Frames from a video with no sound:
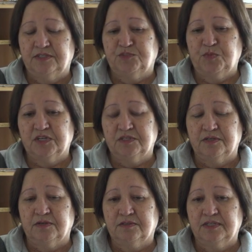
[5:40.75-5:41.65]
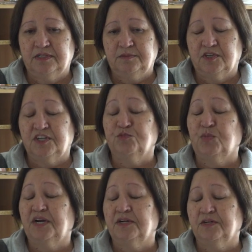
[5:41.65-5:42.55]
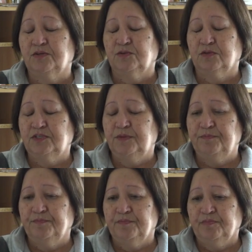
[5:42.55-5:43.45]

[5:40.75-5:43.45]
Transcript: So I spoke to the doctor. I demanded to talk to him.